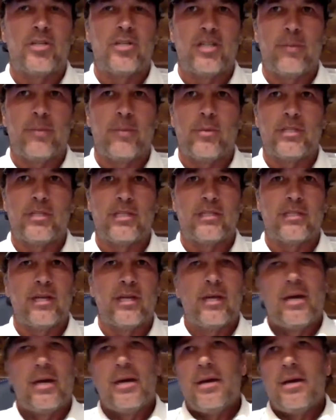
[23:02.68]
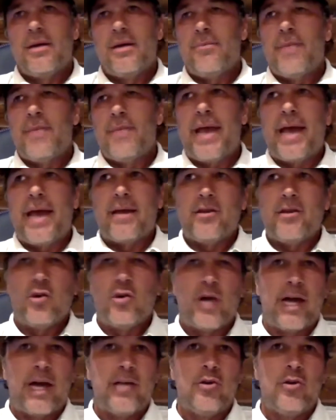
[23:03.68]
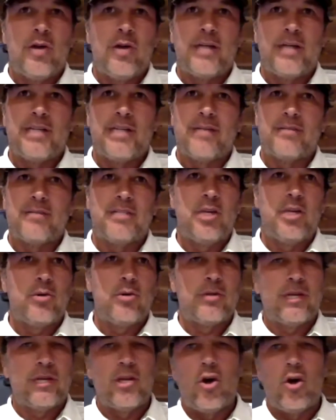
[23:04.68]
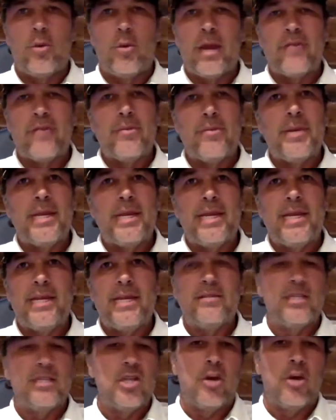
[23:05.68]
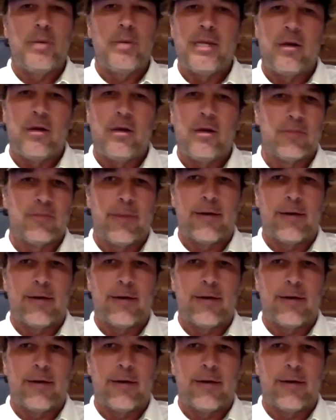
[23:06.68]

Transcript: which is, man, you guys have a secret that everybody needs and nobody knows about.